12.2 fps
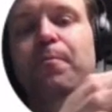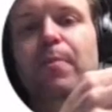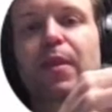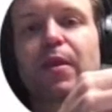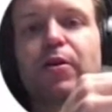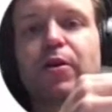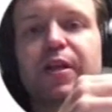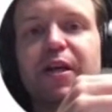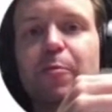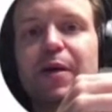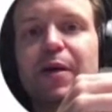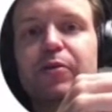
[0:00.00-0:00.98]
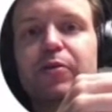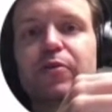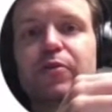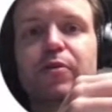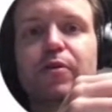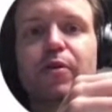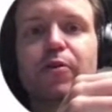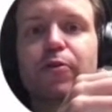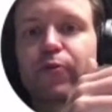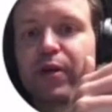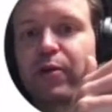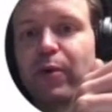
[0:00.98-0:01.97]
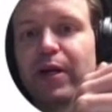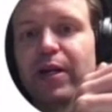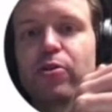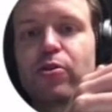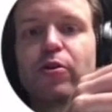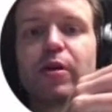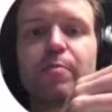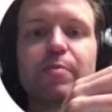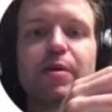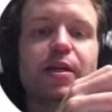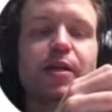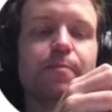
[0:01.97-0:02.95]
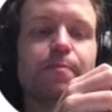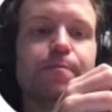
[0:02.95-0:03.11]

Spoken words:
You can help out 3 ways. You can be